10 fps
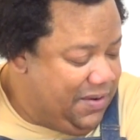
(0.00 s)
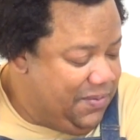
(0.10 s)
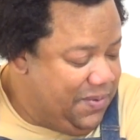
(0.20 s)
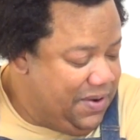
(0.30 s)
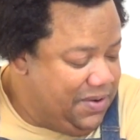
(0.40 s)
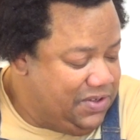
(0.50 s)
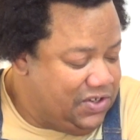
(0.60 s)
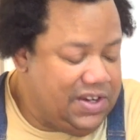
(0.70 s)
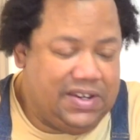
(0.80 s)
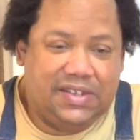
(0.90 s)
grilled
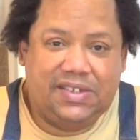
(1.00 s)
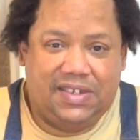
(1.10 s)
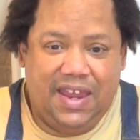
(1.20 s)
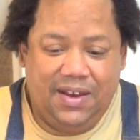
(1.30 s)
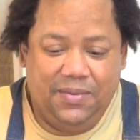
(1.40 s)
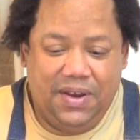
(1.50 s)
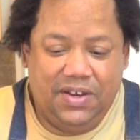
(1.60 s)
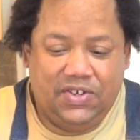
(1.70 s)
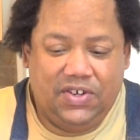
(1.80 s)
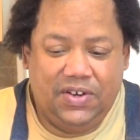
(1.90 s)
cheese
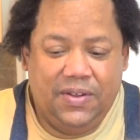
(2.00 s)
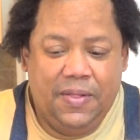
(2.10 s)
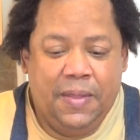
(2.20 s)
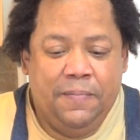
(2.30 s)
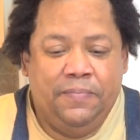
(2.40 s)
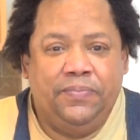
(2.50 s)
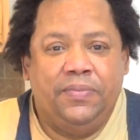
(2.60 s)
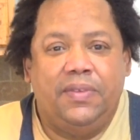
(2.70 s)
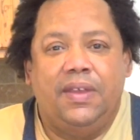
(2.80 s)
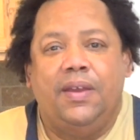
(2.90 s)
sandwich.
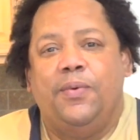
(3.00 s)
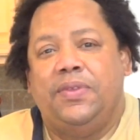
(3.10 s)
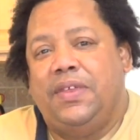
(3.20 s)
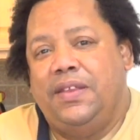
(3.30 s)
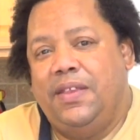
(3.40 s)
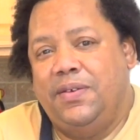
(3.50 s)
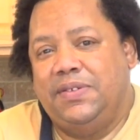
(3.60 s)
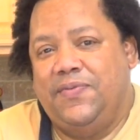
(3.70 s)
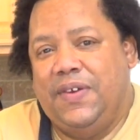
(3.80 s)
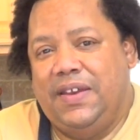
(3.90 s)
Within
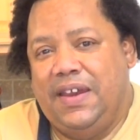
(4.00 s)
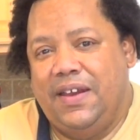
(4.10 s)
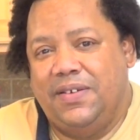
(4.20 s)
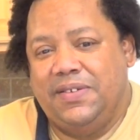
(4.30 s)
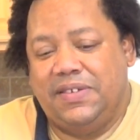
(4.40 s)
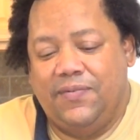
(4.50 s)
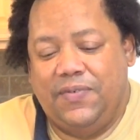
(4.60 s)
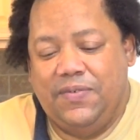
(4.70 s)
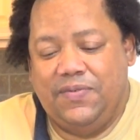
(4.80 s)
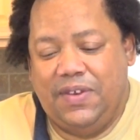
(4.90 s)
those videos, if
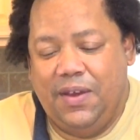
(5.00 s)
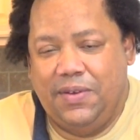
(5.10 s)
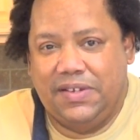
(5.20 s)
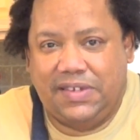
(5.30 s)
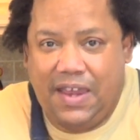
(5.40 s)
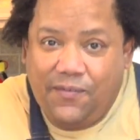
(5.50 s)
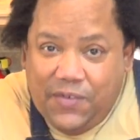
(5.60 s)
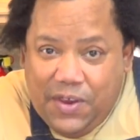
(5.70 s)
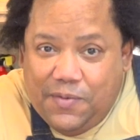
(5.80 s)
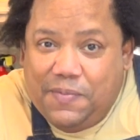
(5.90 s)
you've noticed, if
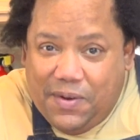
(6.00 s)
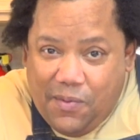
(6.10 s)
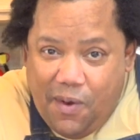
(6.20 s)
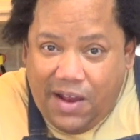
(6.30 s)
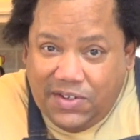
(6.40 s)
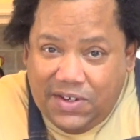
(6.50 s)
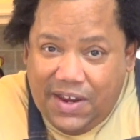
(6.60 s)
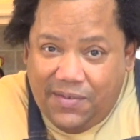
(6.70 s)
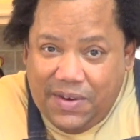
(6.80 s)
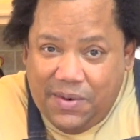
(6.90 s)
you've been watching
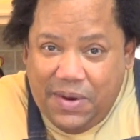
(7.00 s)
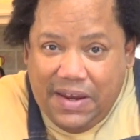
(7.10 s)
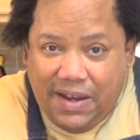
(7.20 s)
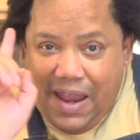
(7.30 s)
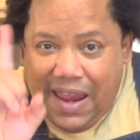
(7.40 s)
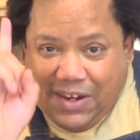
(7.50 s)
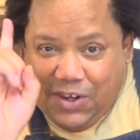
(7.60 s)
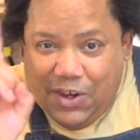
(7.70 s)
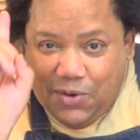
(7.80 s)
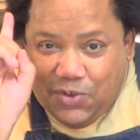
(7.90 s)
every week like
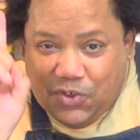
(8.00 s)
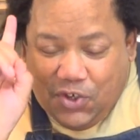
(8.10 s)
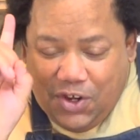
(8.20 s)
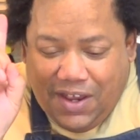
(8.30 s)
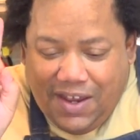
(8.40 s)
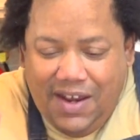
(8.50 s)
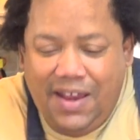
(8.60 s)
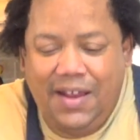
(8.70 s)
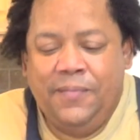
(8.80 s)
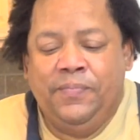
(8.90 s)
you should,
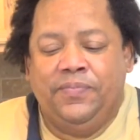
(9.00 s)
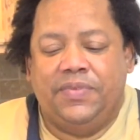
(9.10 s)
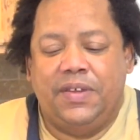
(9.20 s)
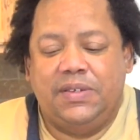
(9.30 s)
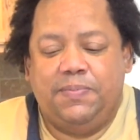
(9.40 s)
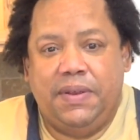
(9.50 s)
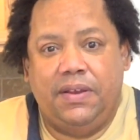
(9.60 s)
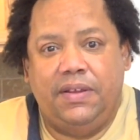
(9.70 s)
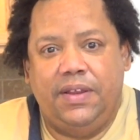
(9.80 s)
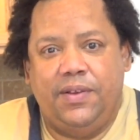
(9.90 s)
there's been a
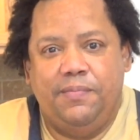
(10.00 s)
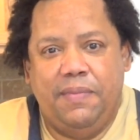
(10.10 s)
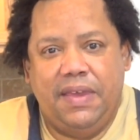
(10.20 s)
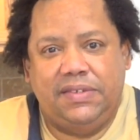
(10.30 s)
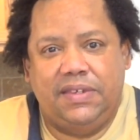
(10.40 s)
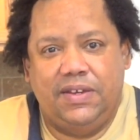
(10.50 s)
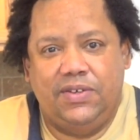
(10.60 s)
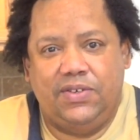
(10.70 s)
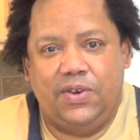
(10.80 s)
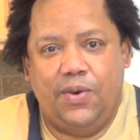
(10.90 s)
little
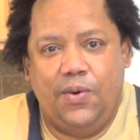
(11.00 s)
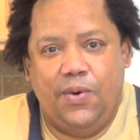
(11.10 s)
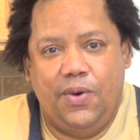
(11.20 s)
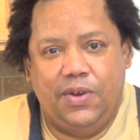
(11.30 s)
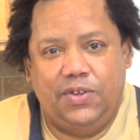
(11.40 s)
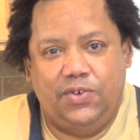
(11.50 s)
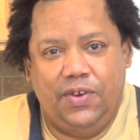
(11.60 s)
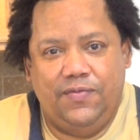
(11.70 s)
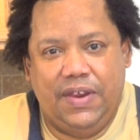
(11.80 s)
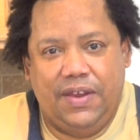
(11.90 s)
message or
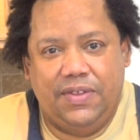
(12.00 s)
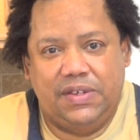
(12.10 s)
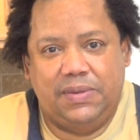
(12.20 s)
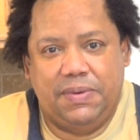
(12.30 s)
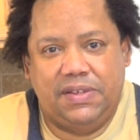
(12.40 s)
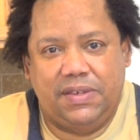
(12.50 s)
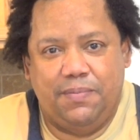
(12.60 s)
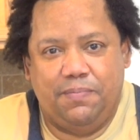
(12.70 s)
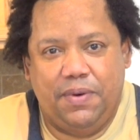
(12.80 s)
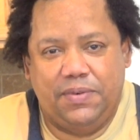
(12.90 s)
trivia. There's been
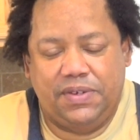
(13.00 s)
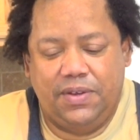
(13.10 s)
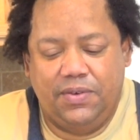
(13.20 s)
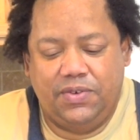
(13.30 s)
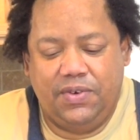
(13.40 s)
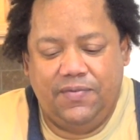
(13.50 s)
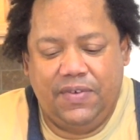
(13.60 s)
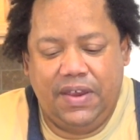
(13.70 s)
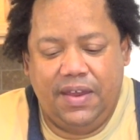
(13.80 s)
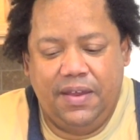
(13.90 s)
some personal
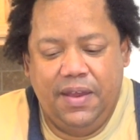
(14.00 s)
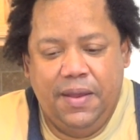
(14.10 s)
trivia